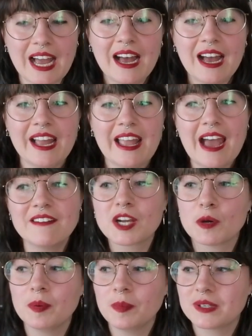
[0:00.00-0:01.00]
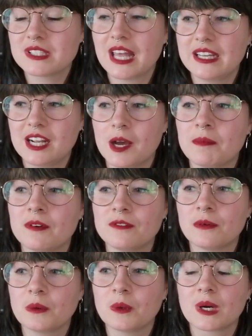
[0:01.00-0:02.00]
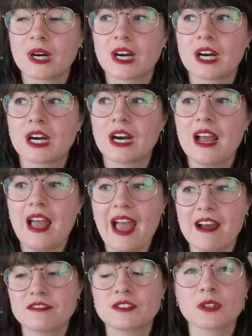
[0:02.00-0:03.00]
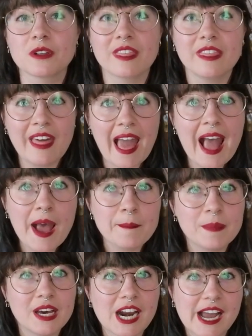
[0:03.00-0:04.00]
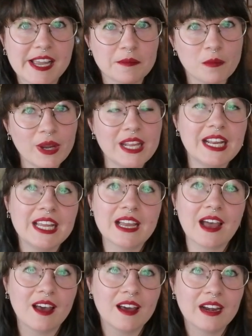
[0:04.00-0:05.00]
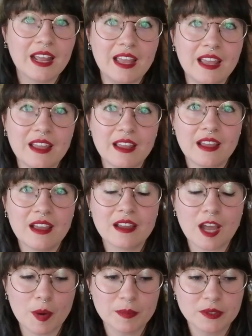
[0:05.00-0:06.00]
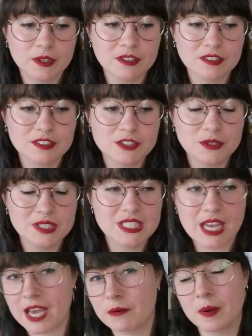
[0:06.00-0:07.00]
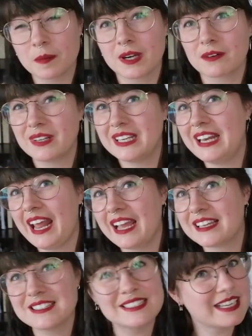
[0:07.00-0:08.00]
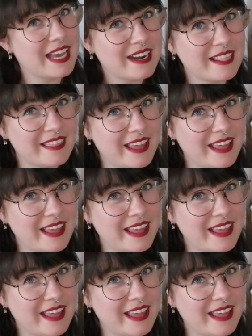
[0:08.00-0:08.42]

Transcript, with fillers: I have a couple books lined up for after that, but I am waiting on a couple to decide what I'm going to read next, kind of